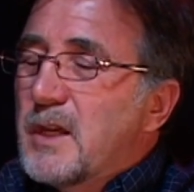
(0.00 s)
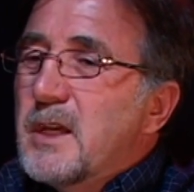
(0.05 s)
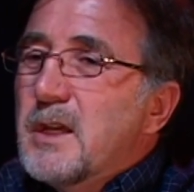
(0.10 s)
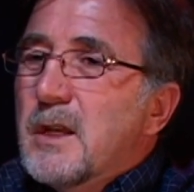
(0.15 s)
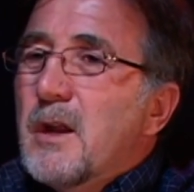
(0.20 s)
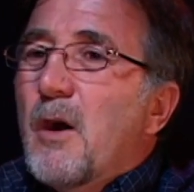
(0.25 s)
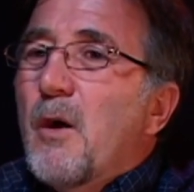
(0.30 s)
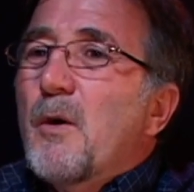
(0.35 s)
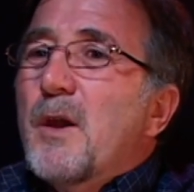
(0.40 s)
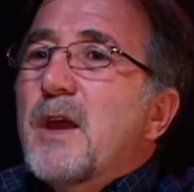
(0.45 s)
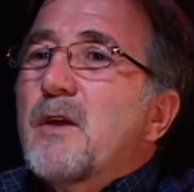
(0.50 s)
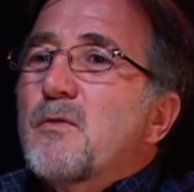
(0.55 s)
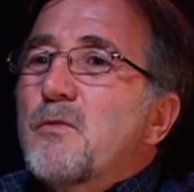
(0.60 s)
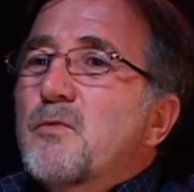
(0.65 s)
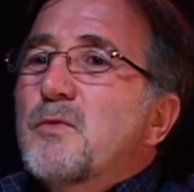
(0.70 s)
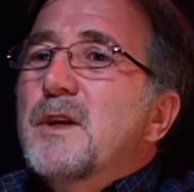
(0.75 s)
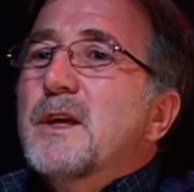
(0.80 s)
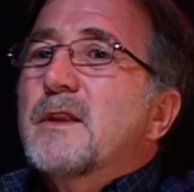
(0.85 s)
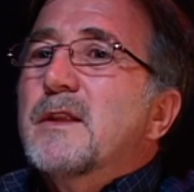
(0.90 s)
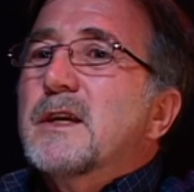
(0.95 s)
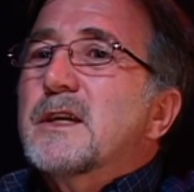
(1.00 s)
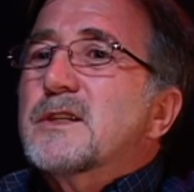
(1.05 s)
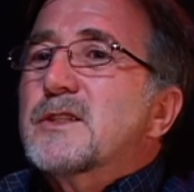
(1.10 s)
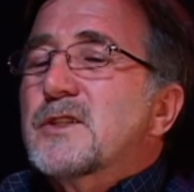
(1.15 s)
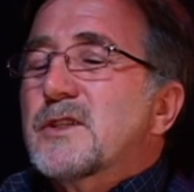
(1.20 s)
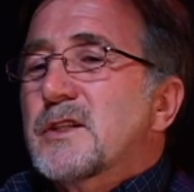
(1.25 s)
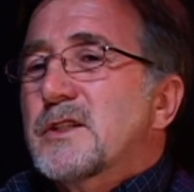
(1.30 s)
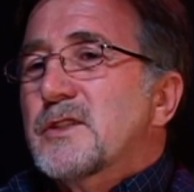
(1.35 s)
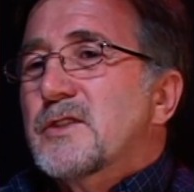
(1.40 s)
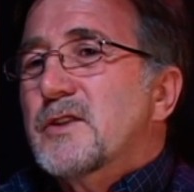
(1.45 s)
it really is
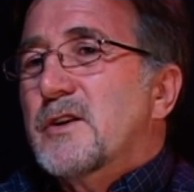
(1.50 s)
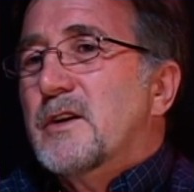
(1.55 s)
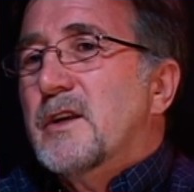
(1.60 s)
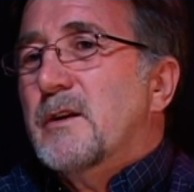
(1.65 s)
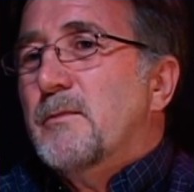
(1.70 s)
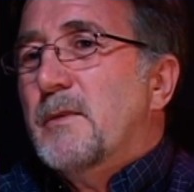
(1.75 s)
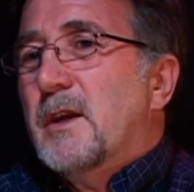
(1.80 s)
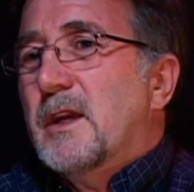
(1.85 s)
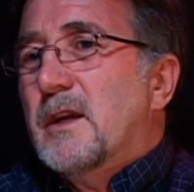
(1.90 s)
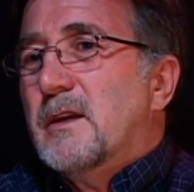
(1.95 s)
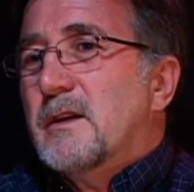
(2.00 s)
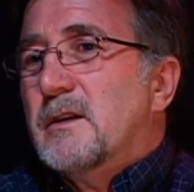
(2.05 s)
concerning me.